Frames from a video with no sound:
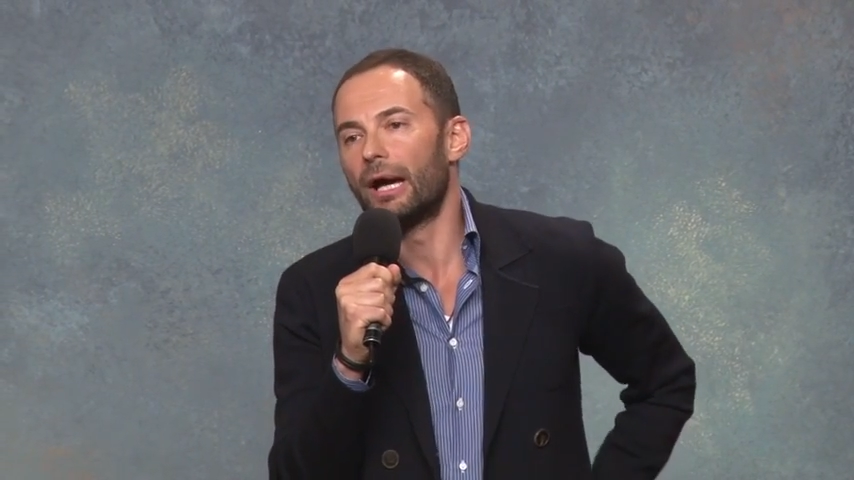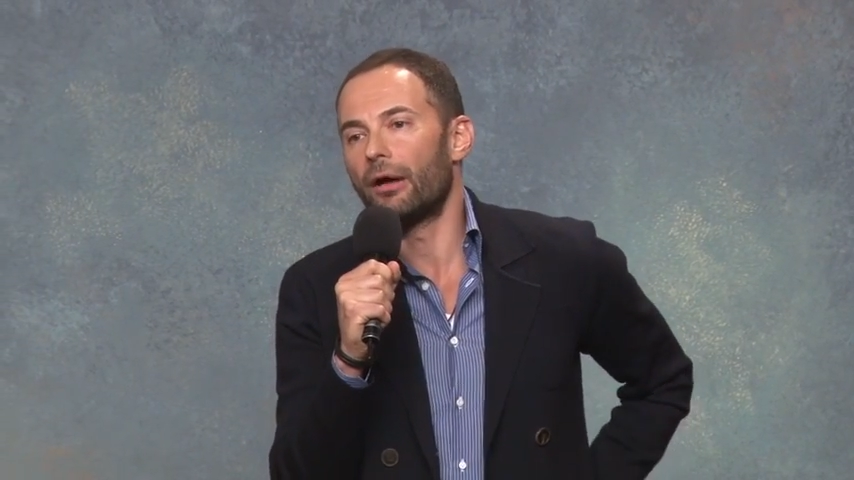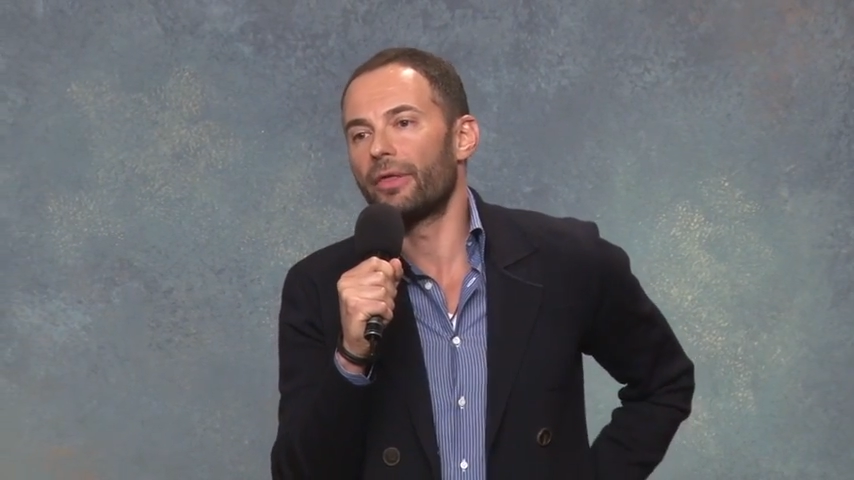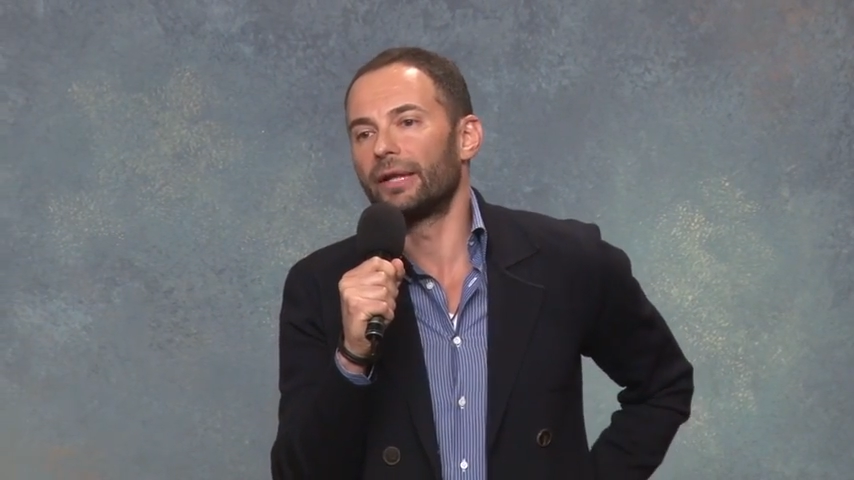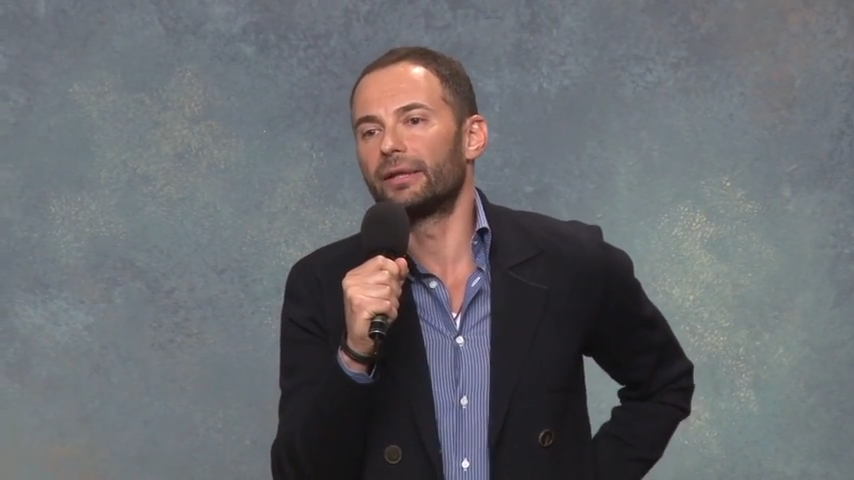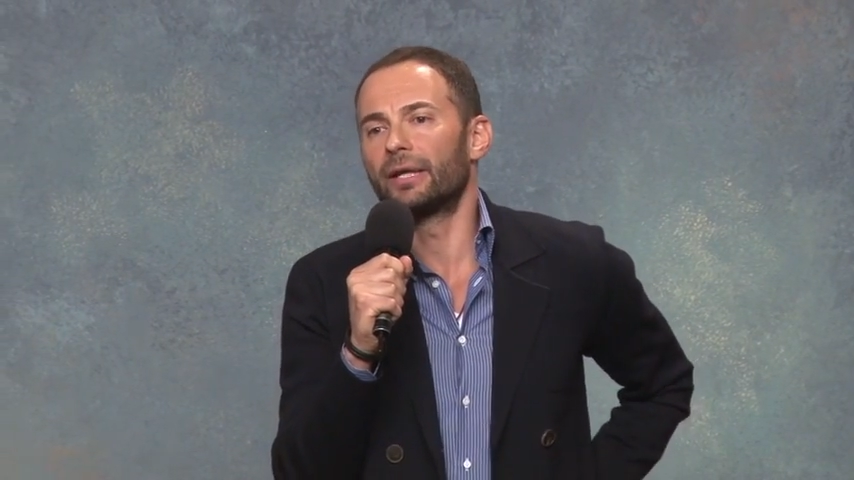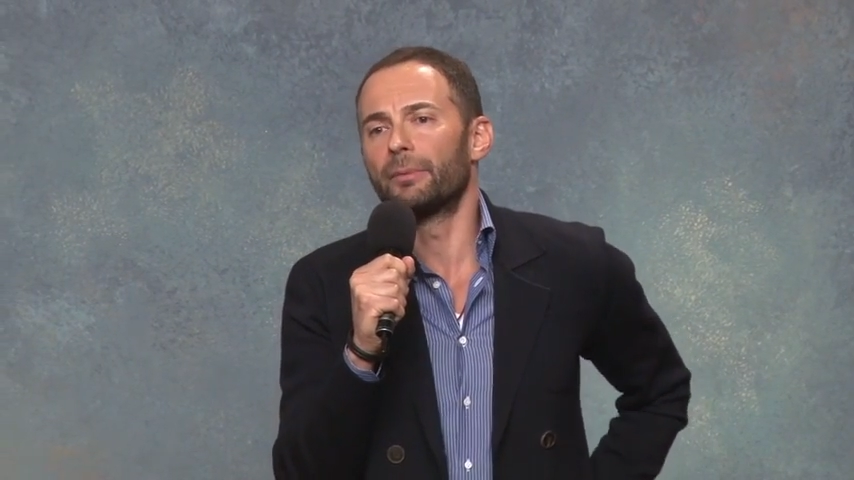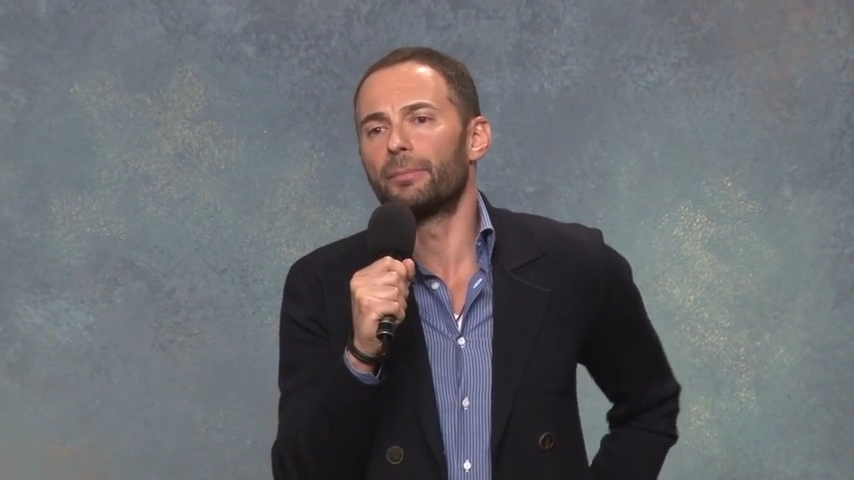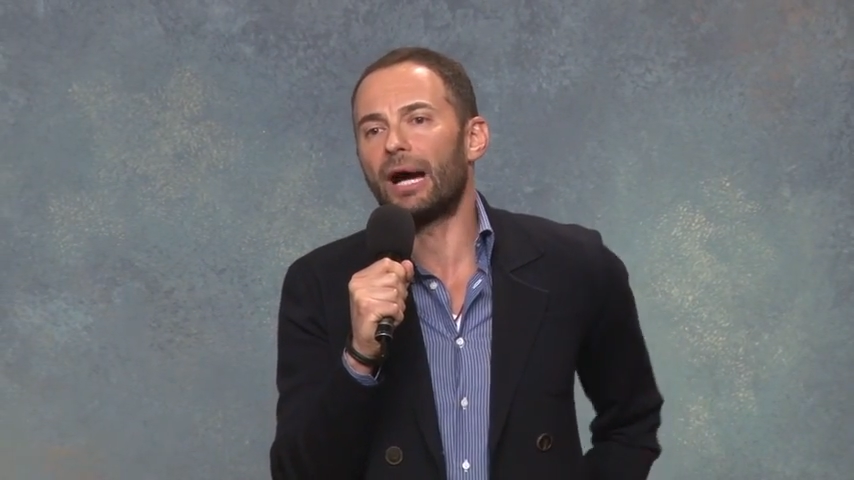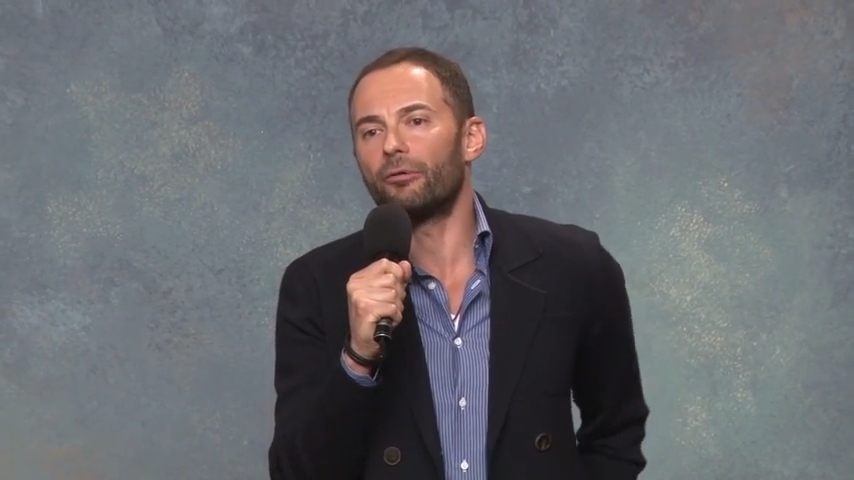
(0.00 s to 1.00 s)
authentic
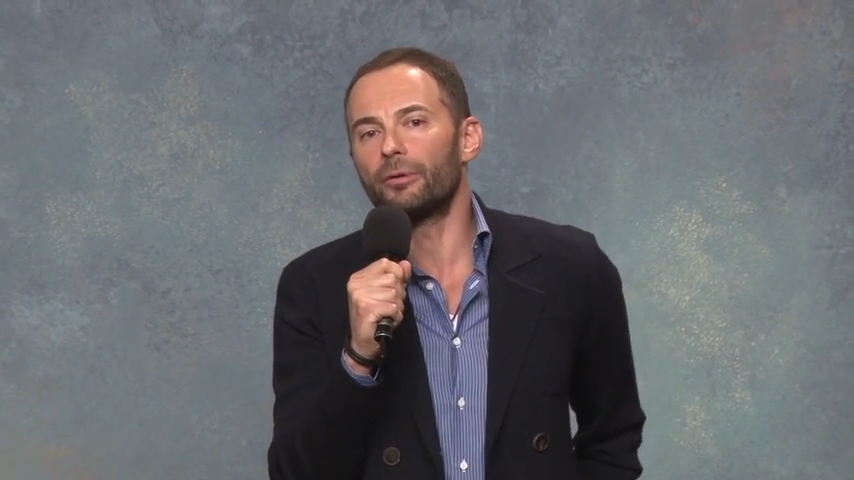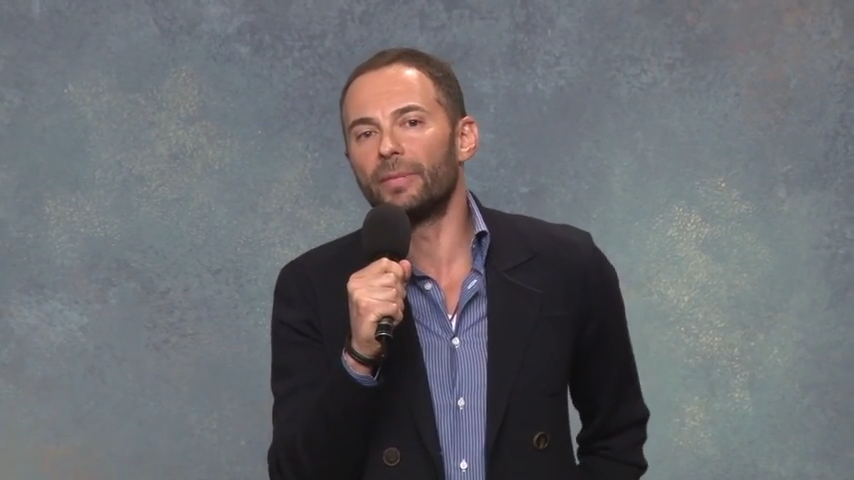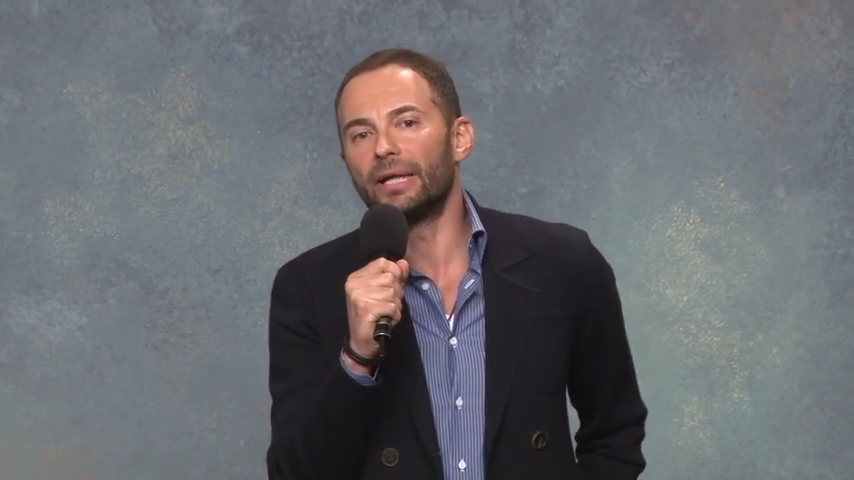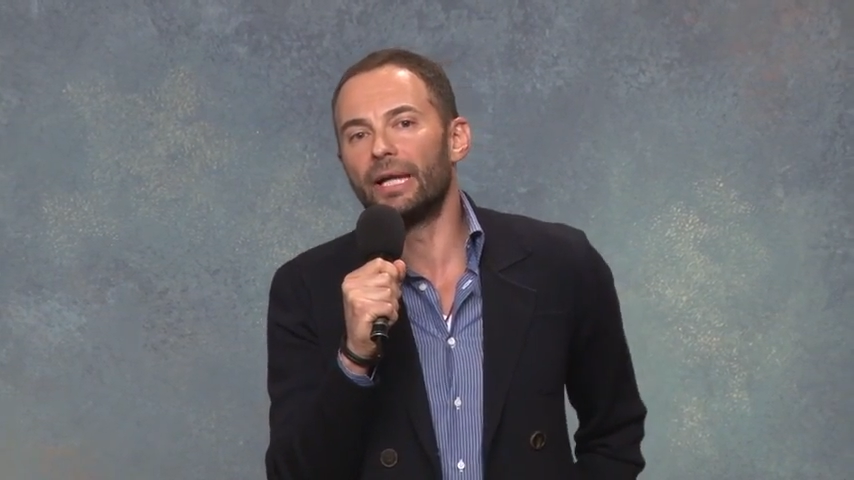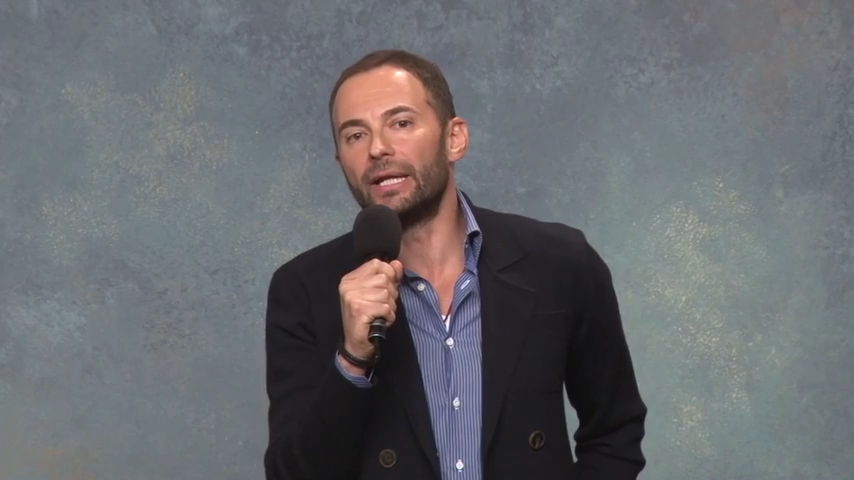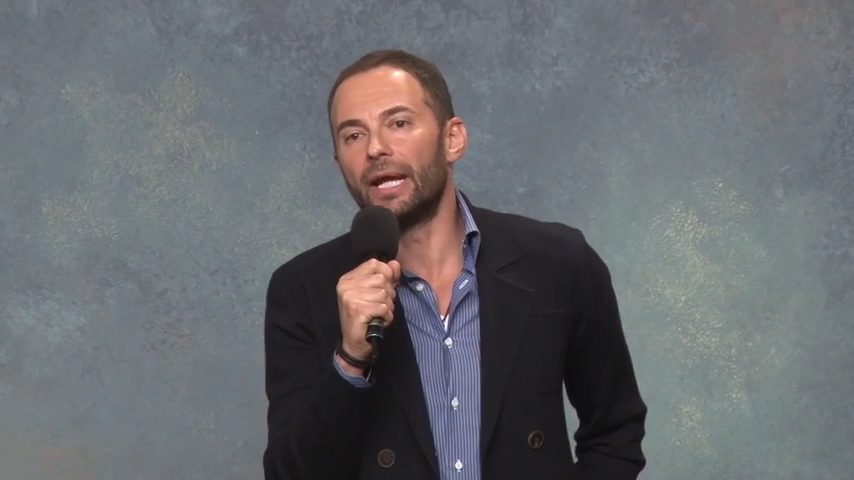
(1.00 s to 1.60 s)
empowerment,